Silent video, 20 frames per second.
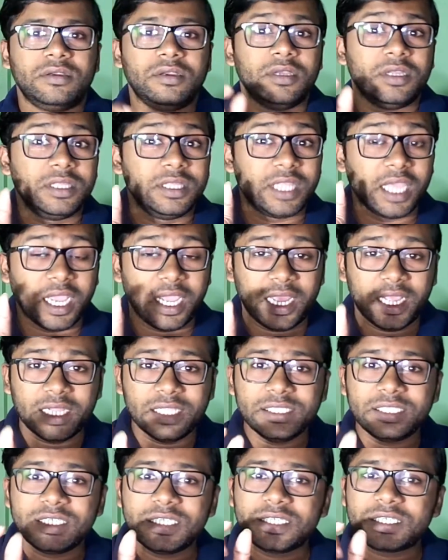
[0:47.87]
The
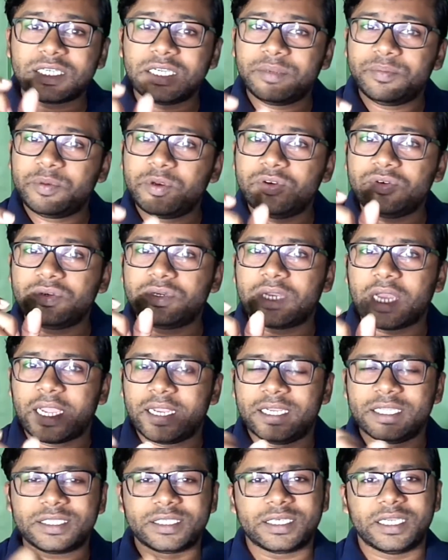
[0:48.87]
LG Tribute
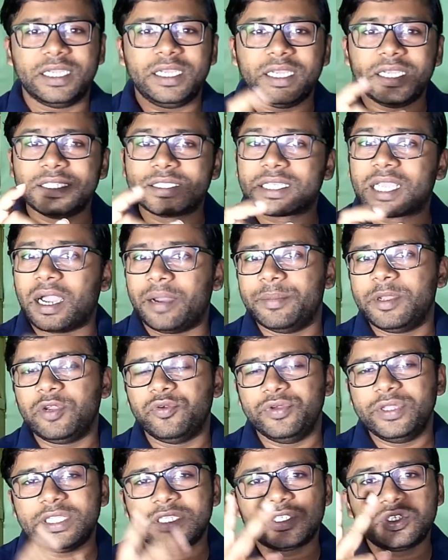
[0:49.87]
Dynasty is coming
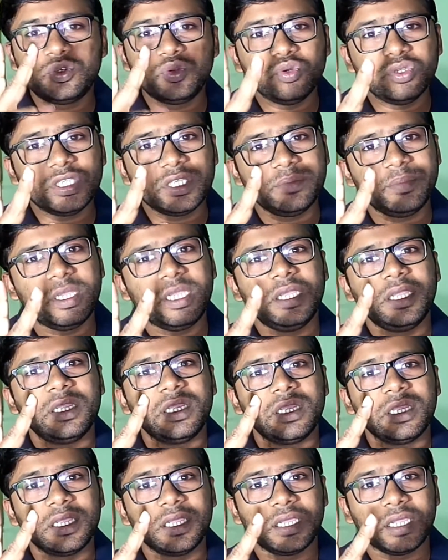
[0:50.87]
with 2GB
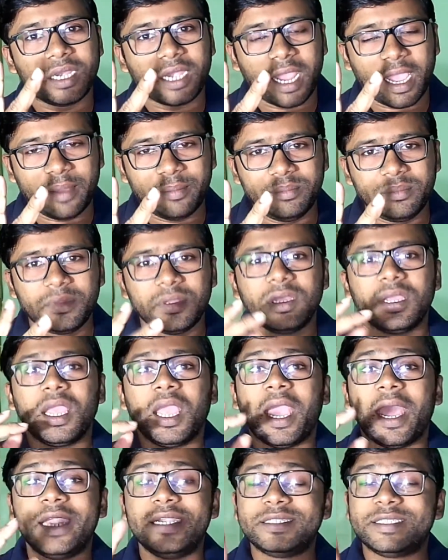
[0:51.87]
RAM
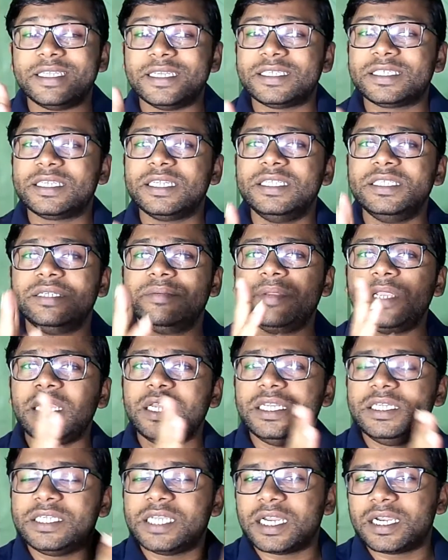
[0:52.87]
and 16GB
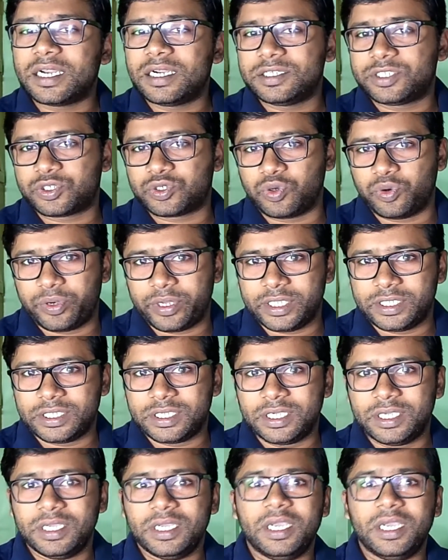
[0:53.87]
internal storage.